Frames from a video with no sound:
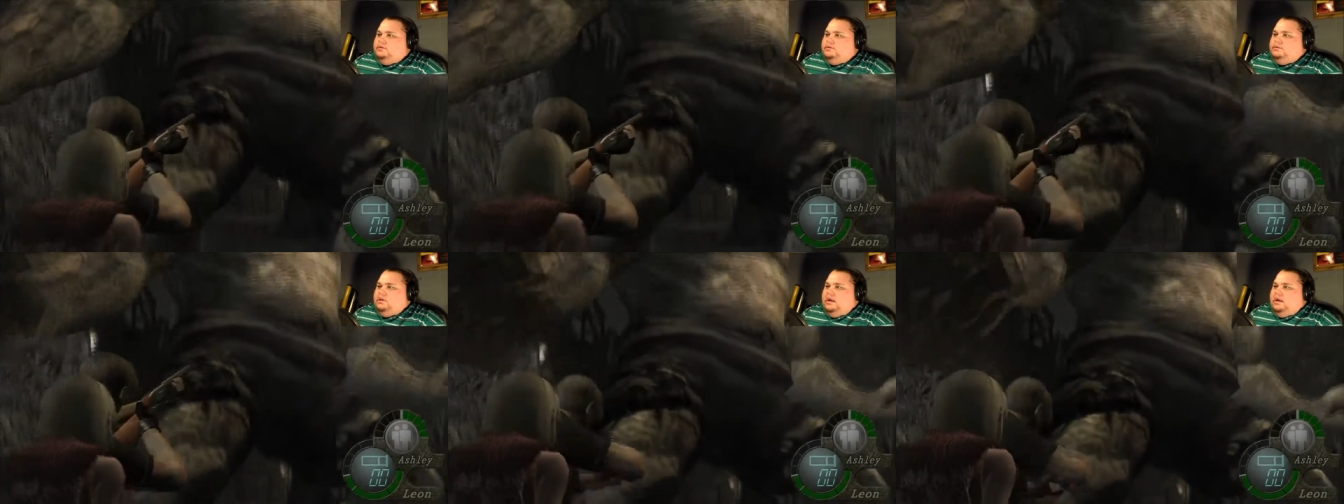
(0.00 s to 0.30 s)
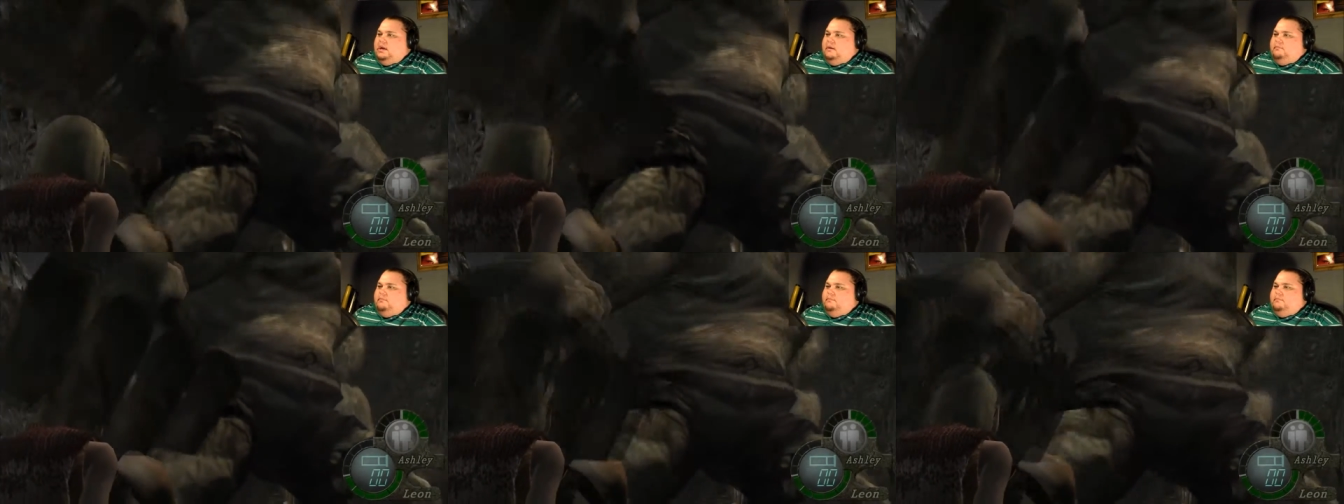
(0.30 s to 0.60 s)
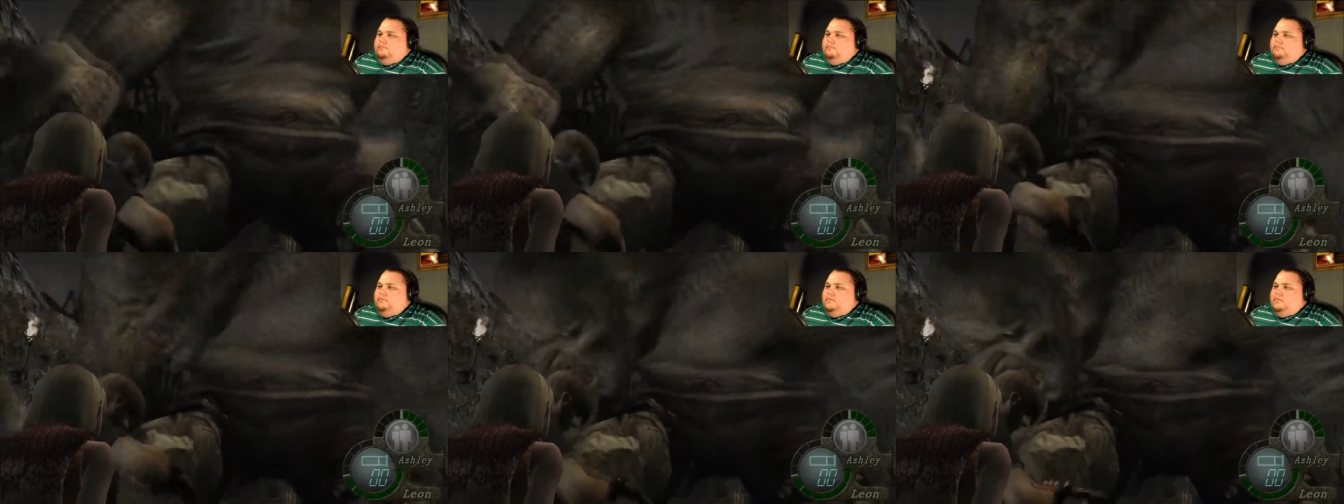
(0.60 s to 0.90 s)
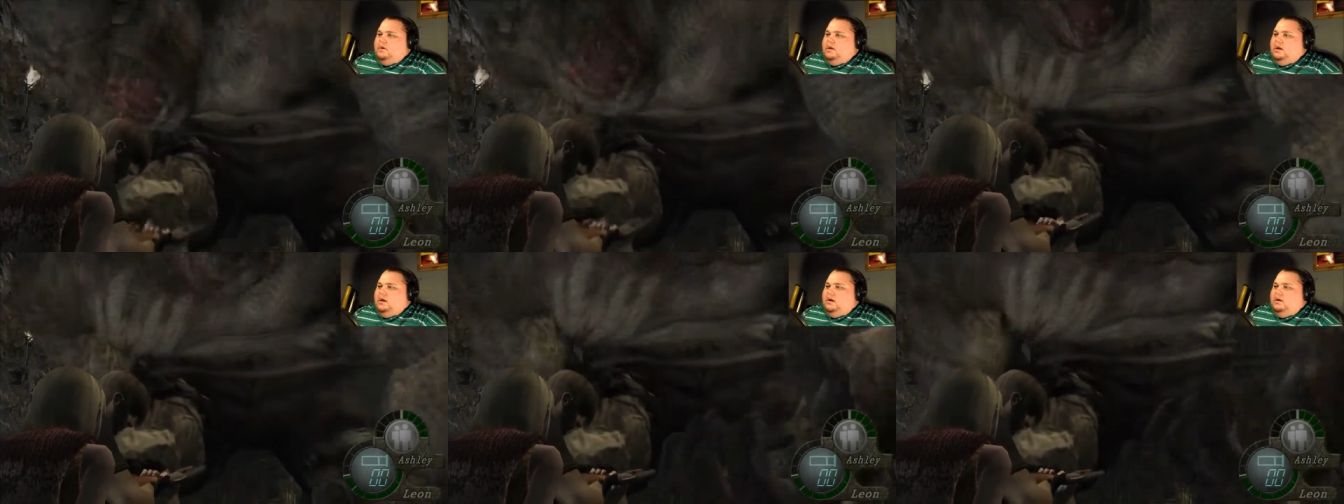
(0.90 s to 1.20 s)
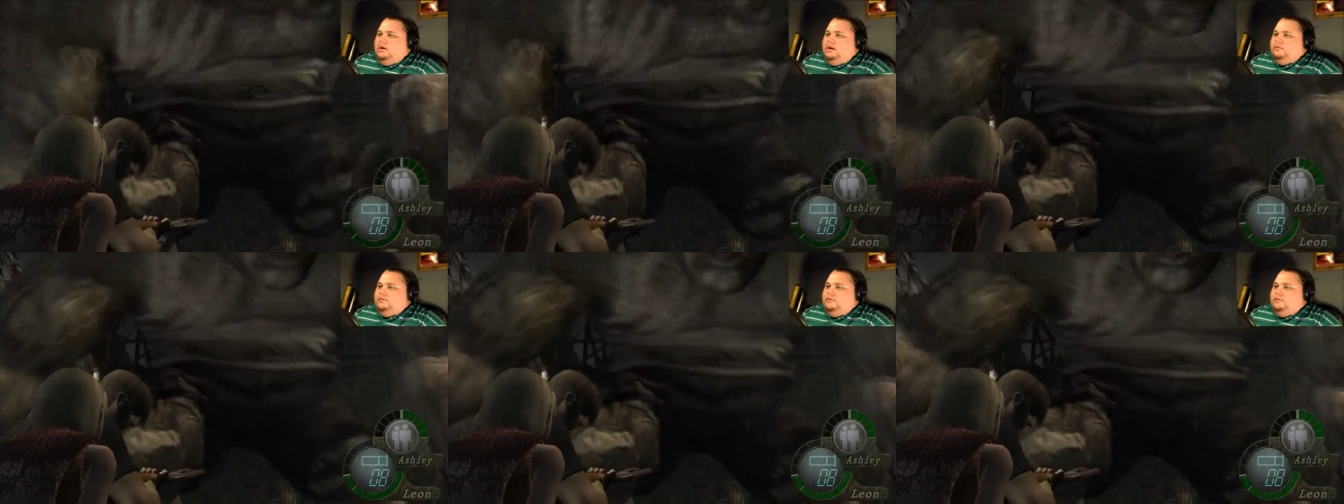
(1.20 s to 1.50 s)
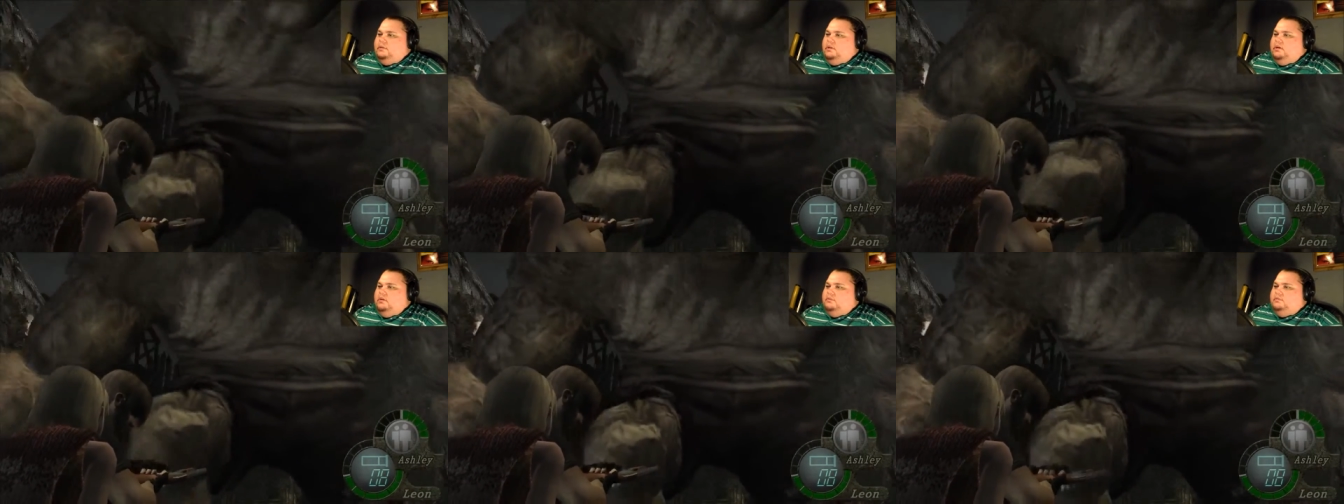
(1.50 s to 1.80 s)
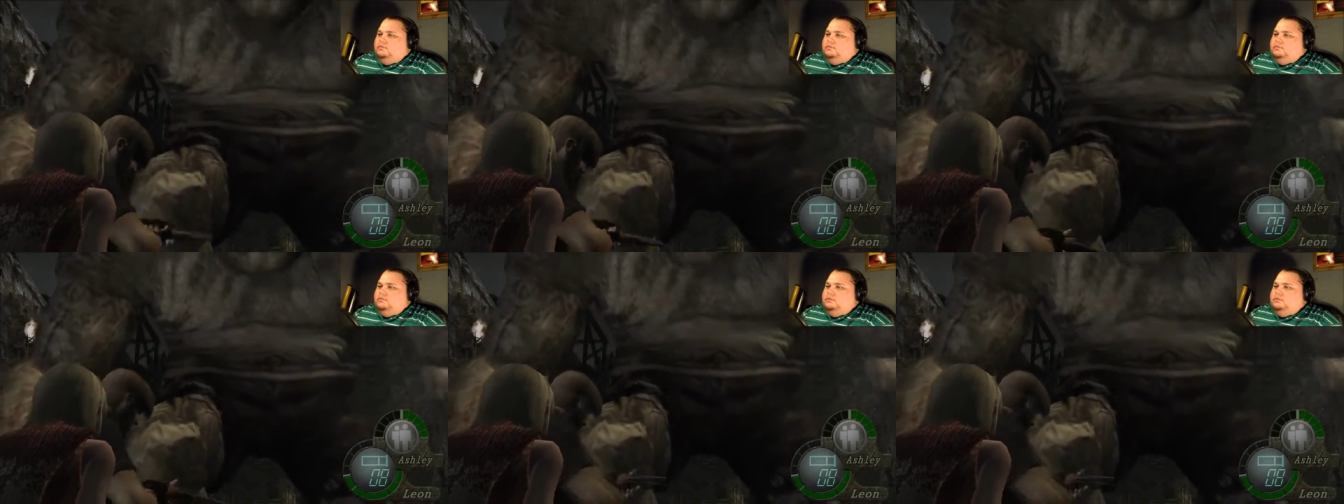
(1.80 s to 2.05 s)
Shut up. Uh oh, I have to reload.